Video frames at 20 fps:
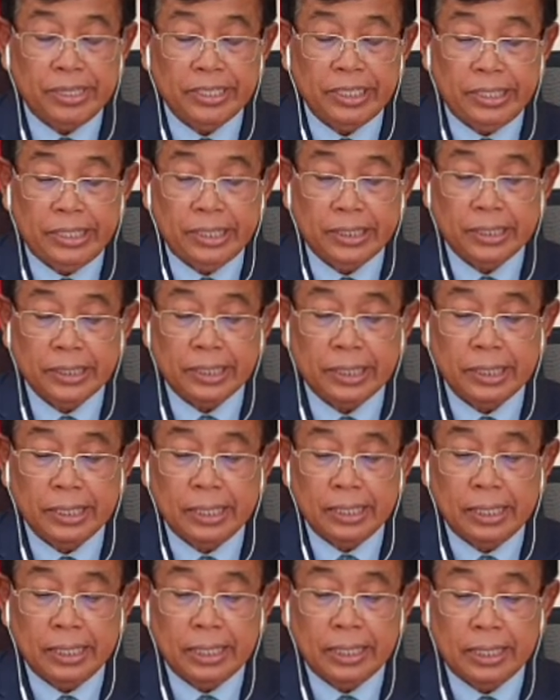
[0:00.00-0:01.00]
years,
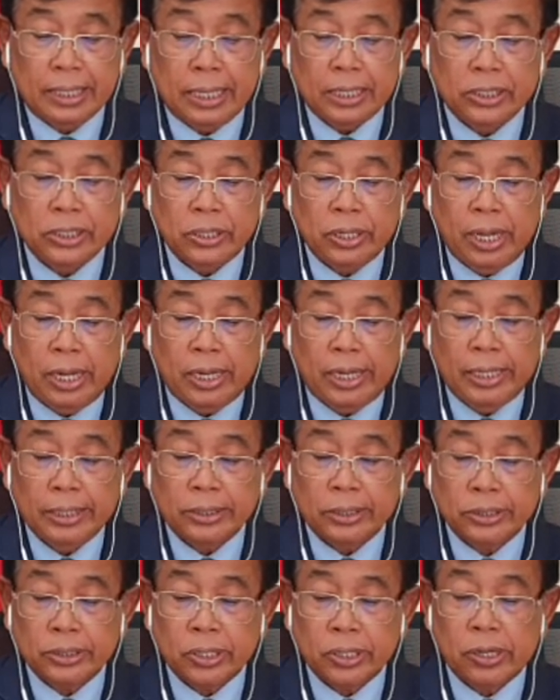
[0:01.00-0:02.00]
National
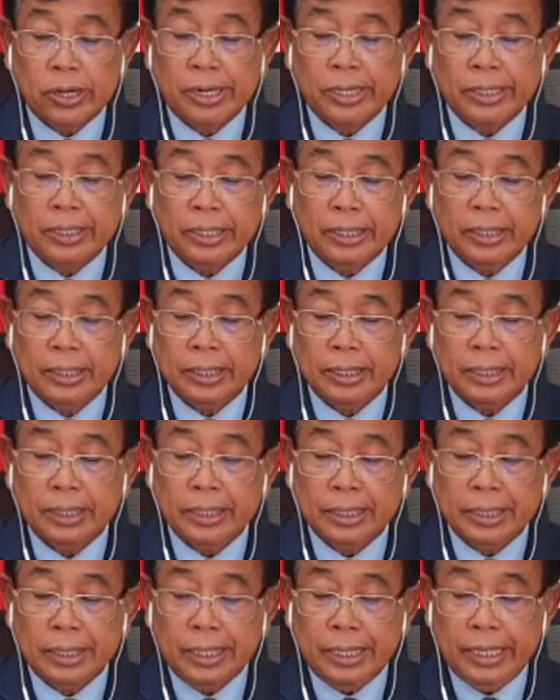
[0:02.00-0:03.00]
AIDS Authority,
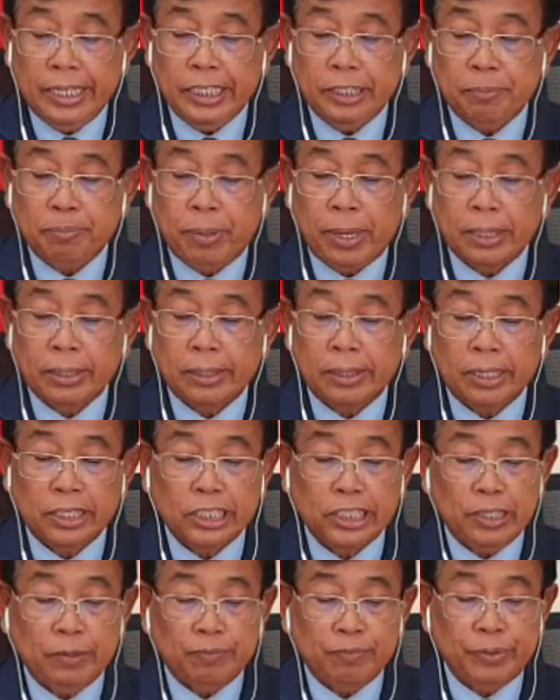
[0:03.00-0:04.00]
in
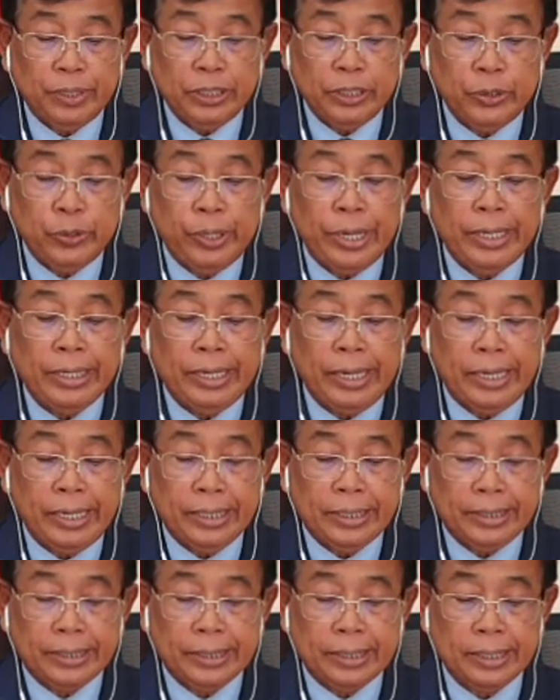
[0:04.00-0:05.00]
partnership with
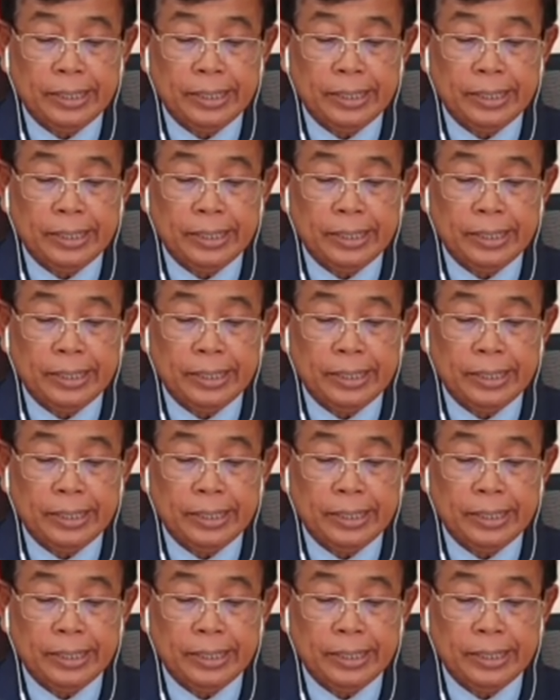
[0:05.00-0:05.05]
UNAIDS